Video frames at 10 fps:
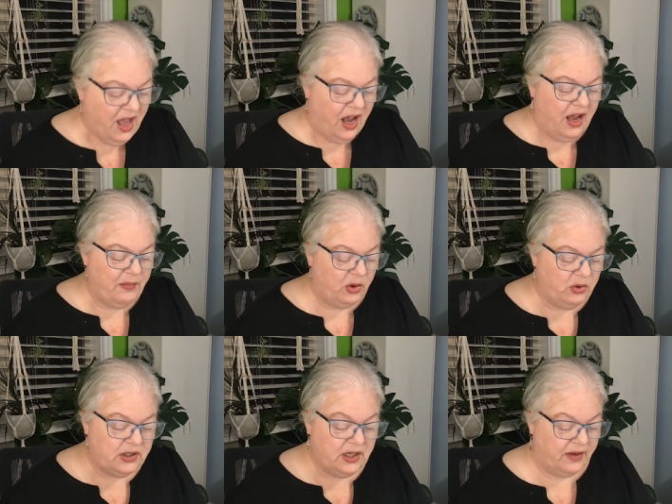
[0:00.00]
I'm
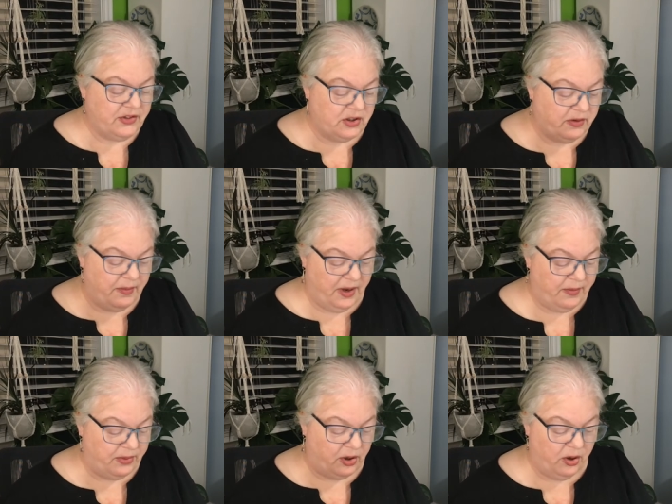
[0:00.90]
old enough to
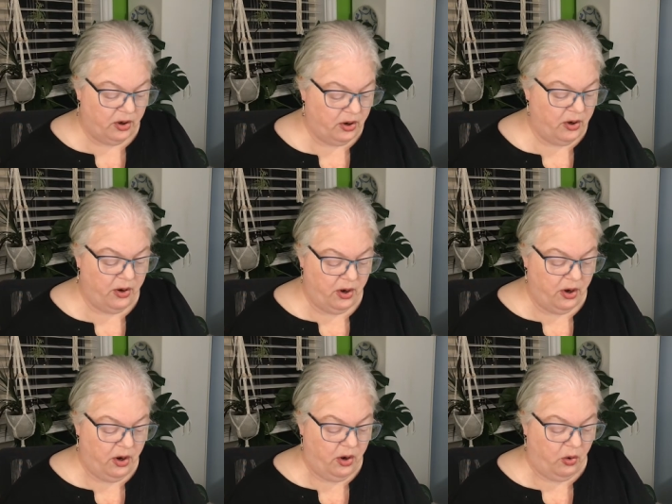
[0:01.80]
remember
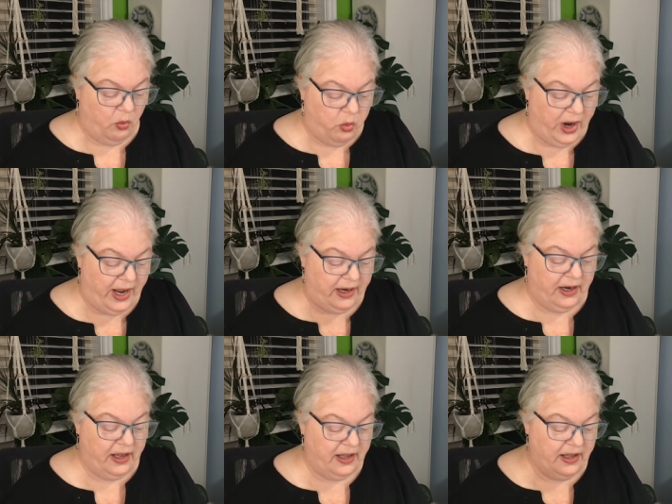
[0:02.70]
when
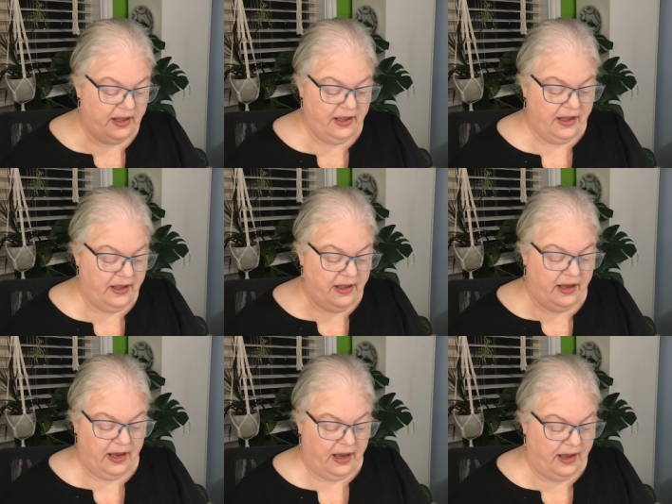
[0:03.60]

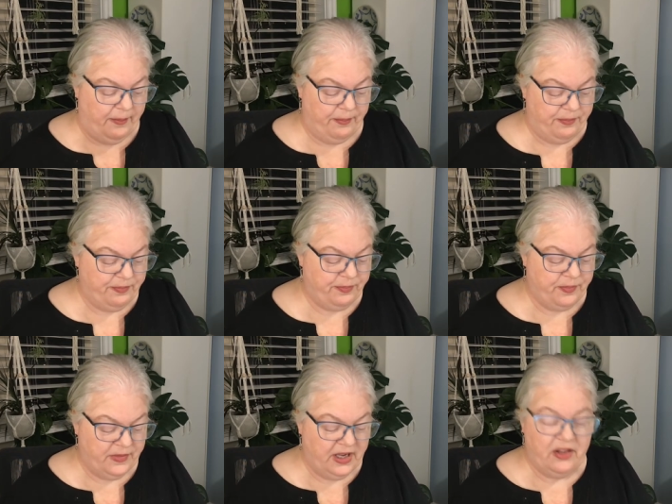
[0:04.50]
um,
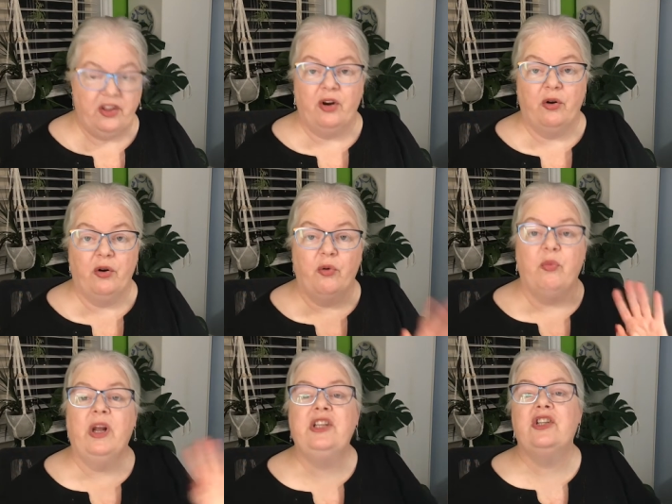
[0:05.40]
the
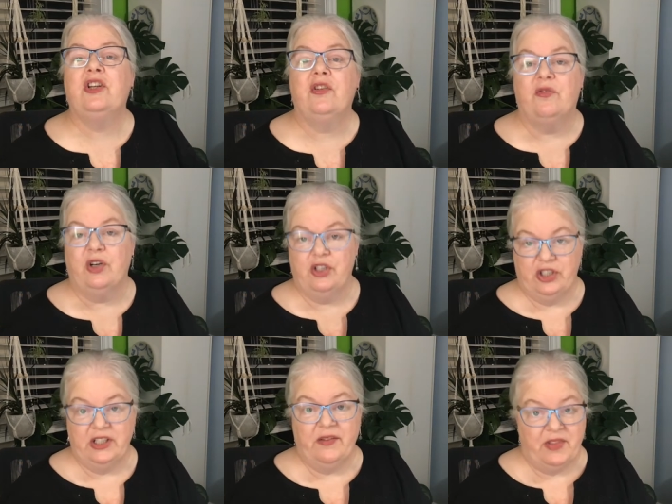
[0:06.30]
original
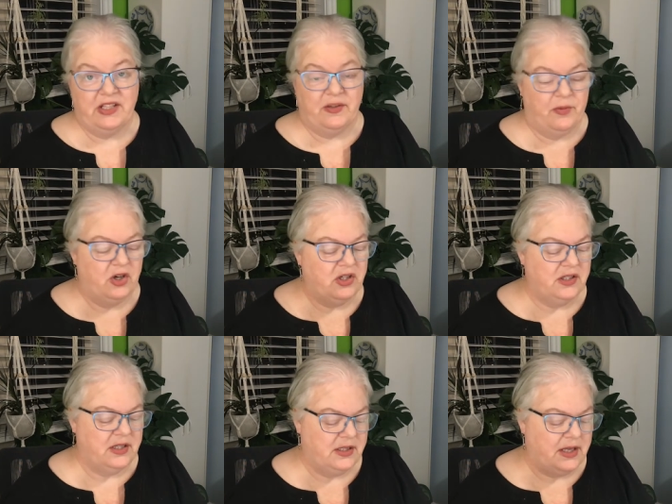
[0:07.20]
version of this
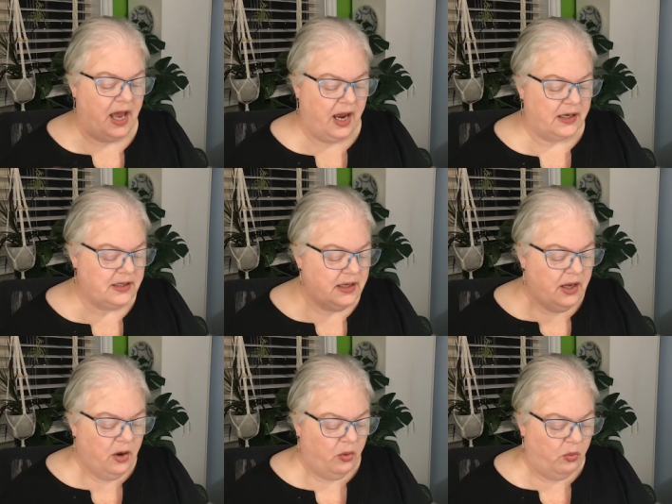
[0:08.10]
Emergencies Act
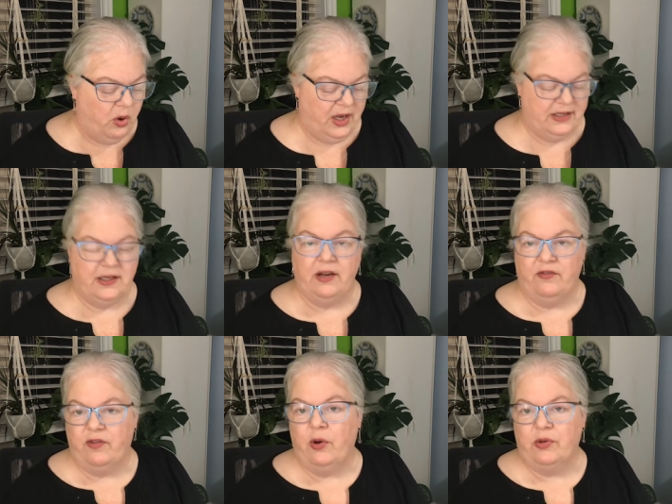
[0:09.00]
was
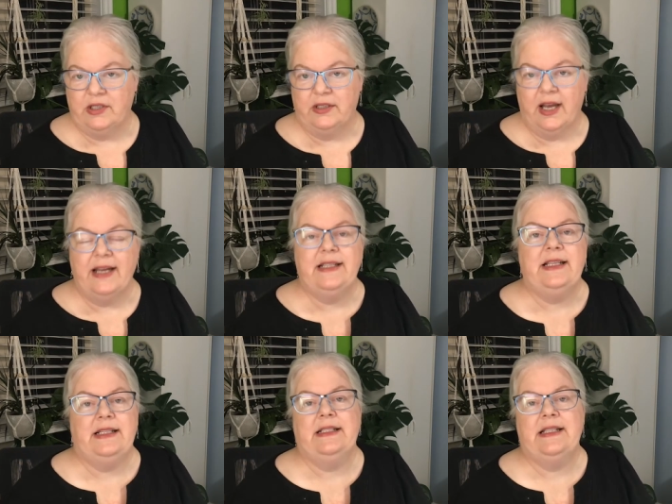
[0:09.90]
invoked in
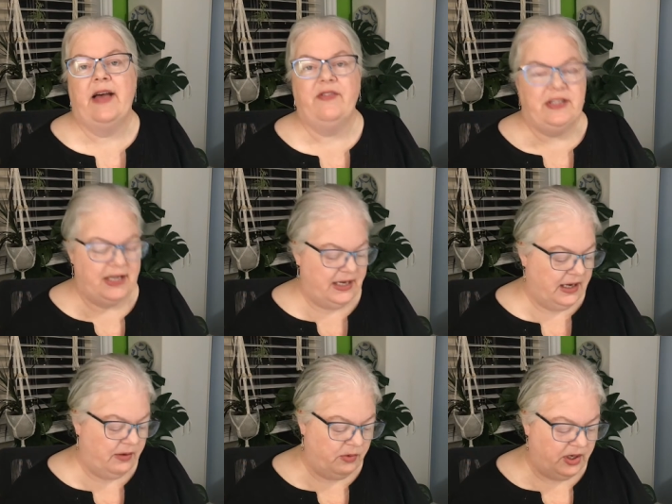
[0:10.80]
1970.
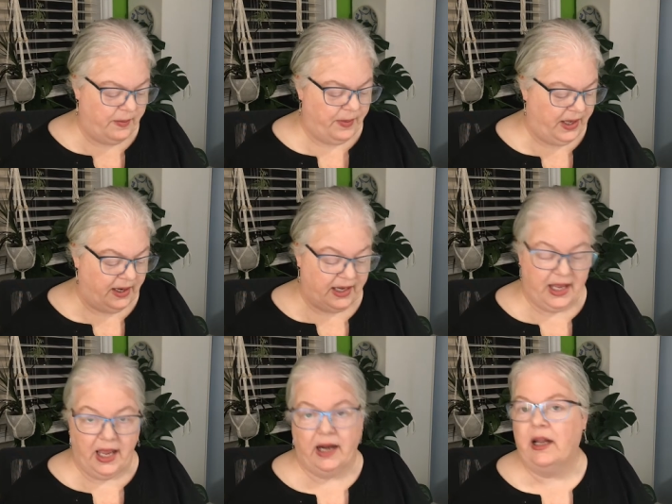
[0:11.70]
I would have been a
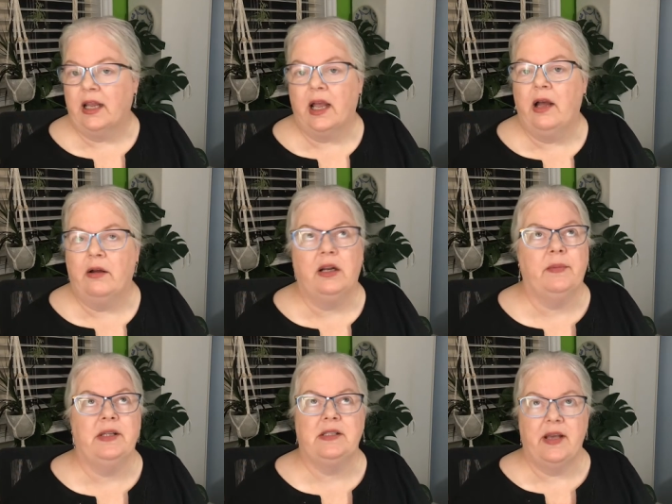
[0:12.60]
kid, like I would have
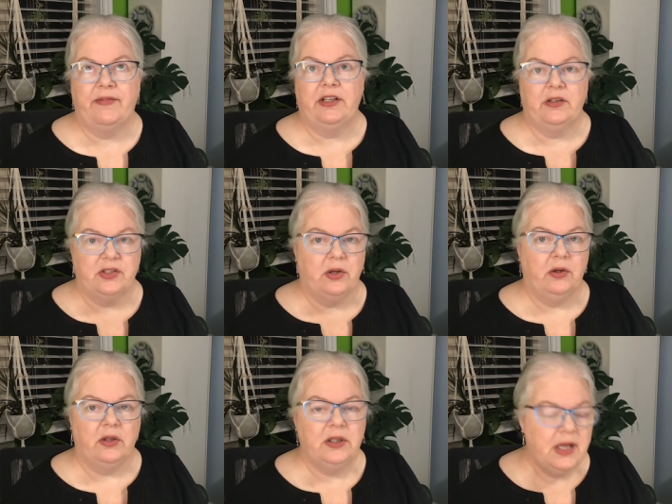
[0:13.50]
been seven years
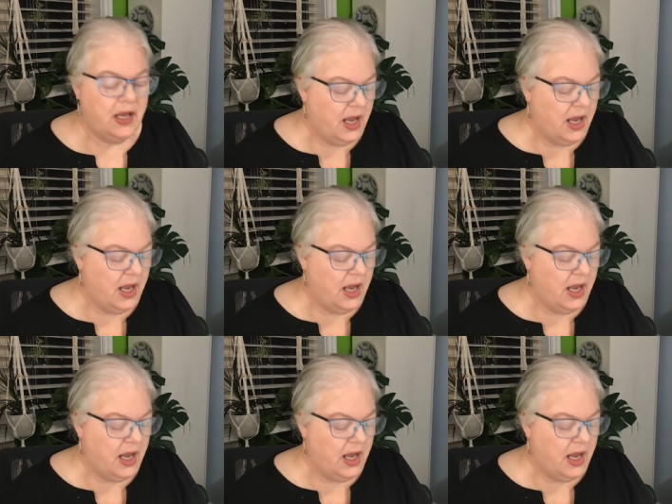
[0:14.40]
old.